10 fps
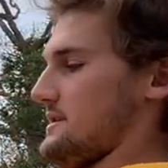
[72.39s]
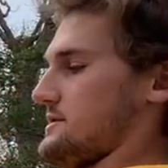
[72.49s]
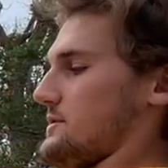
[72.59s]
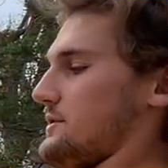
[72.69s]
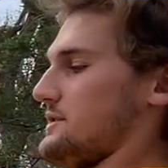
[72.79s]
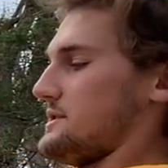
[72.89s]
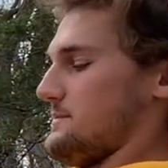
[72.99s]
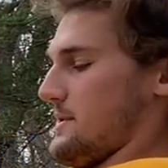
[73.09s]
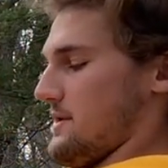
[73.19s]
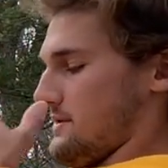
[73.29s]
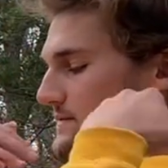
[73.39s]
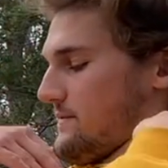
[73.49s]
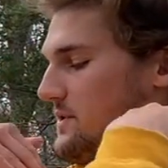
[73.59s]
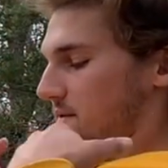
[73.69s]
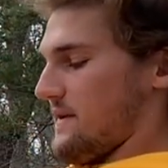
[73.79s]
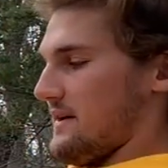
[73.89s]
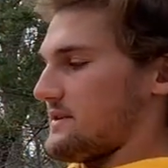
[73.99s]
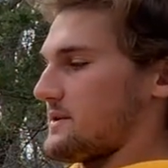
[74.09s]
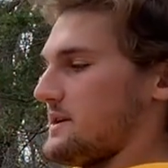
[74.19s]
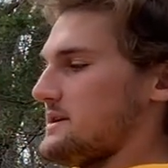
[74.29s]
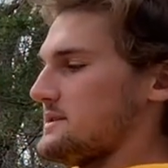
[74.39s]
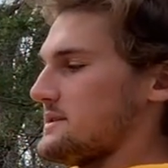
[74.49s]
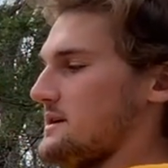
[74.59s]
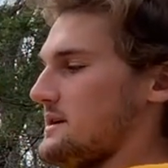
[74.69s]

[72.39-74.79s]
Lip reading: shoulders about 45 degrees,